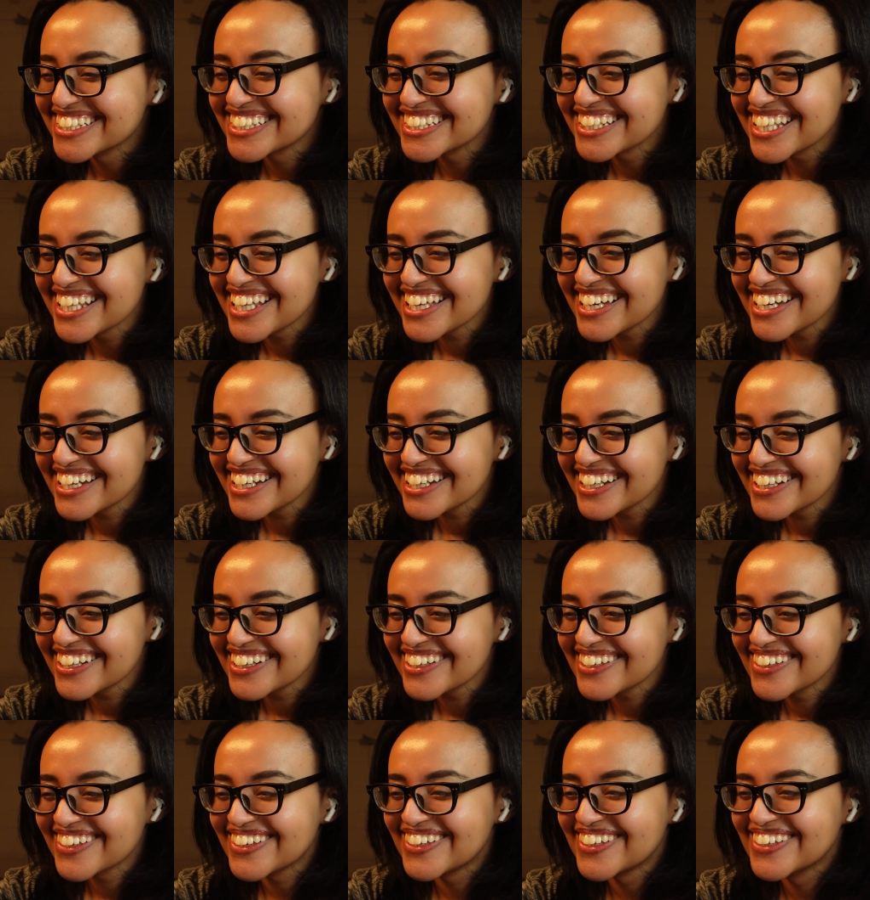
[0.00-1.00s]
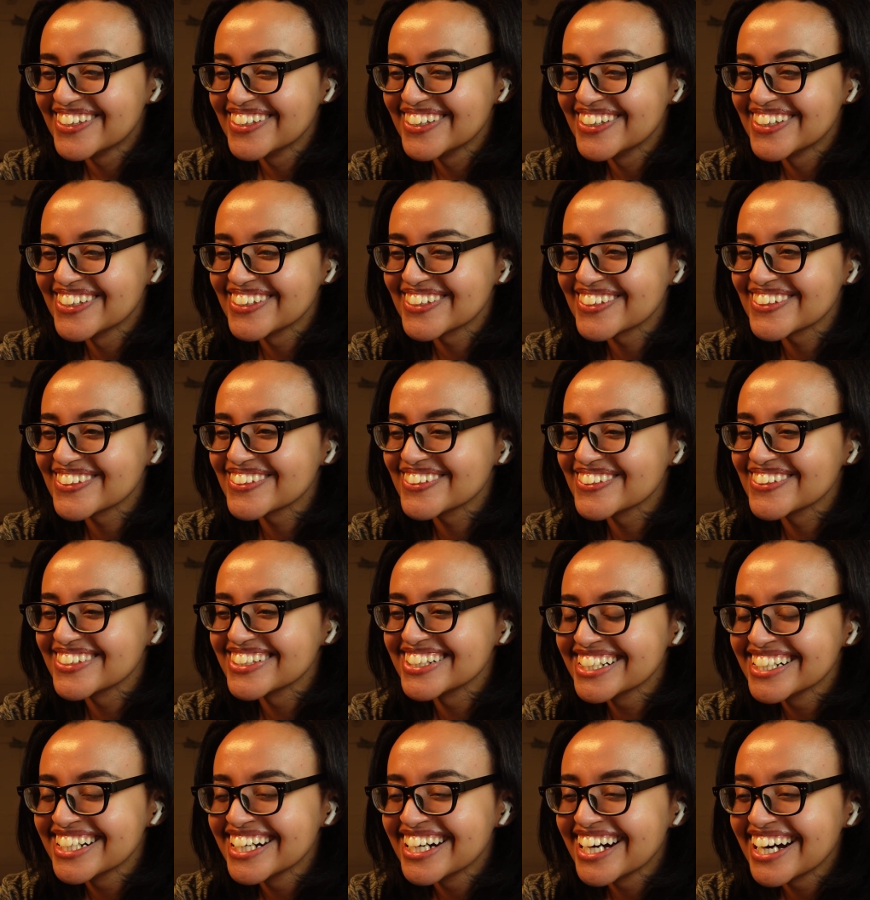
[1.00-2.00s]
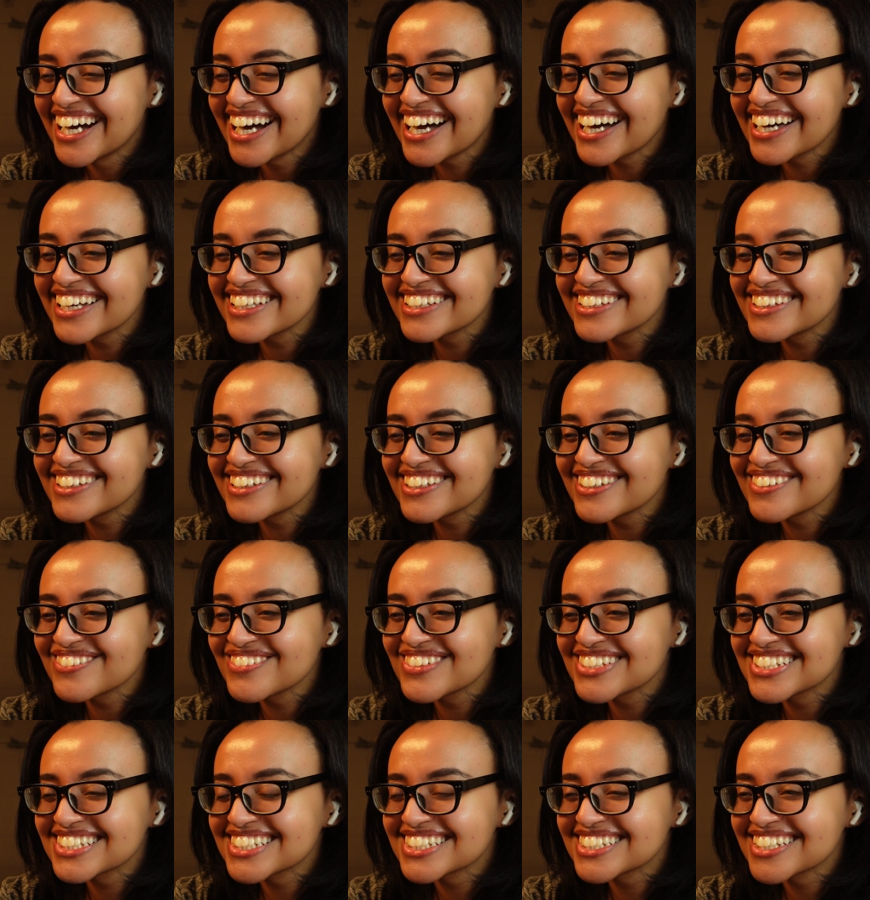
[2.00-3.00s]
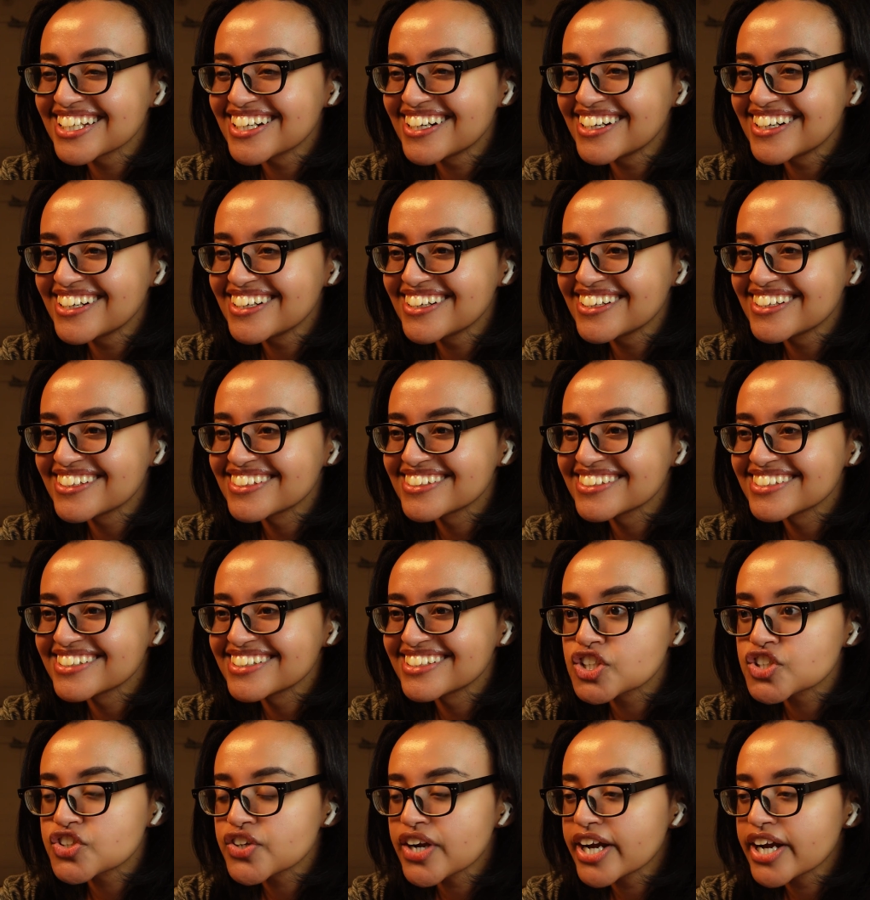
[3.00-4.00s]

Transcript: No, I love this song.